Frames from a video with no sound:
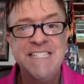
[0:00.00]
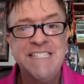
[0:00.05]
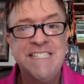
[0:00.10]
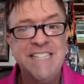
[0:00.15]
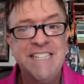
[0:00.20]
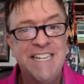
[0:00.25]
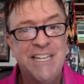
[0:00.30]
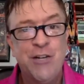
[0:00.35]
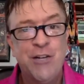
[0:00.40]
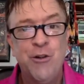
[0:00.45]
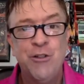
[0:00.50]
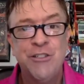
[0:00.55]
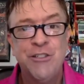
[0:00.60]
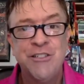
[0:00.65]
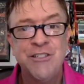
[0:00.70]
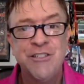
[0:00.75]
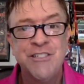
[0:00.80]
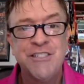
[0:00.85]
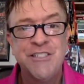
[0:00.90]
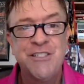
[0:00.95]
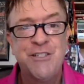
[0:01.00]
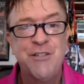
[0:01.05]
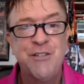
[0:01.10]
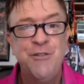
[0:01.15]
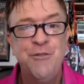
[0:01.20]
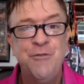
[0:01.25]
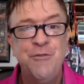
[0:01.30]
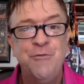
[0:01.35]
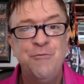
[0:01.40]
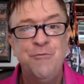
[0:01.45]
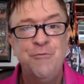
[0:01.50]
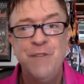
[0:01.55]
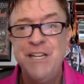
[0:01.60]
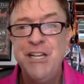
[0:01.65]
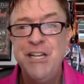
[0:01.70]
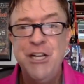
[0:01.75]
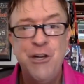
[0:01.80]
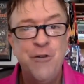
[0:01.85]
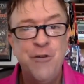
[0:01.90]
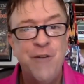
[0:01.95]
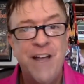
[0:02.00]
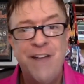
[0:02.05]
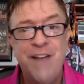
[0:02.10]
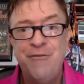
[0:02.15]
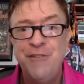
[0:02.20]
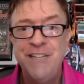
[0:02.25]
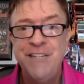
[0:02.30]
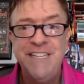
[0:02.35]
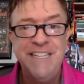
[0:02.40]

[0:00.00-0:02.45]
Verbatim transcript: ticket holders to renew every